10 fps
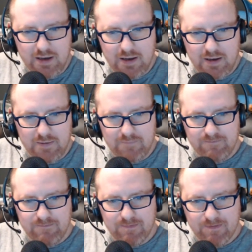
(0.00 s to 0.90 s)

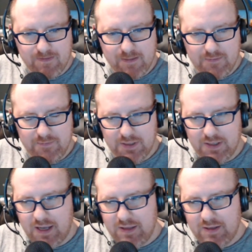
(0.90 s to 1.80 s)
Um, but
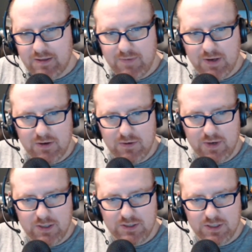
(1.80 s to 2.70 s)
I think the bigger
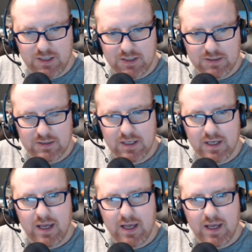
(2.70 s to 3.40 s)
question is